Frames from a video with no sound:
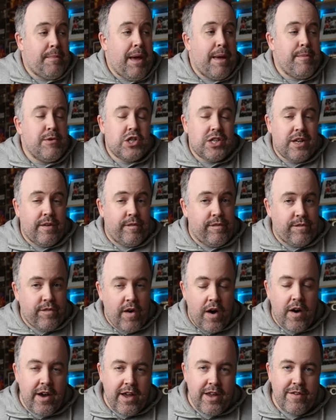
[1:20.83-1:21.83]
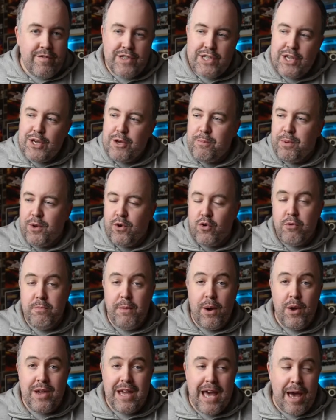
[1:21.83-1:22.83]
Maybe you should have five so you can put a
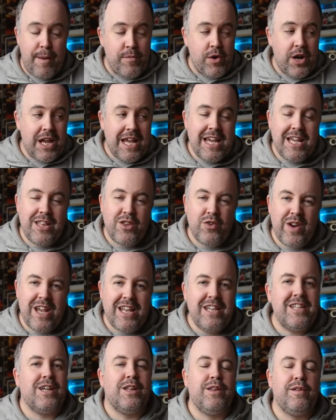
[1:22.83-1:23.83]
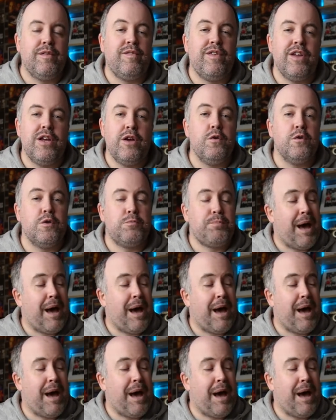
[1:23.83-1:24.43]
remote camera either end of the field.